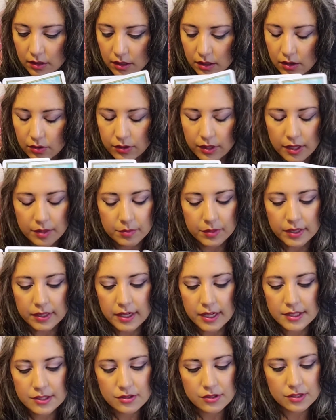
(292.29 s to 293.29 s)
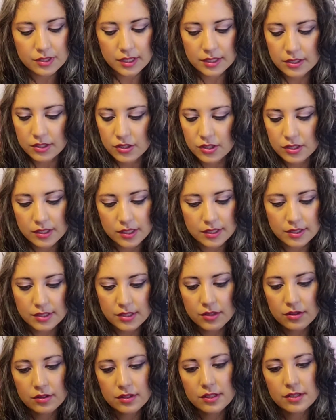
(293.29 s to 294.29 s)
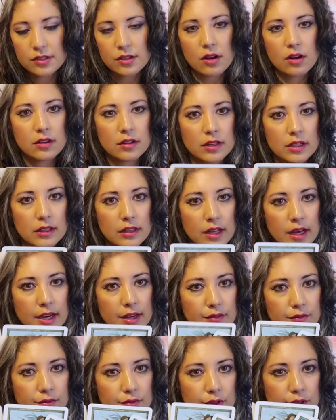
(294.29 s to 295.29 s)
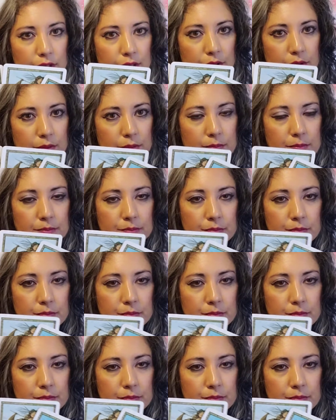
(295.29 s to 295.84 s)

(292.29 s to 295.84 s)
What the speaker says: Okay, my guides are saying to just consider this all in a line for you.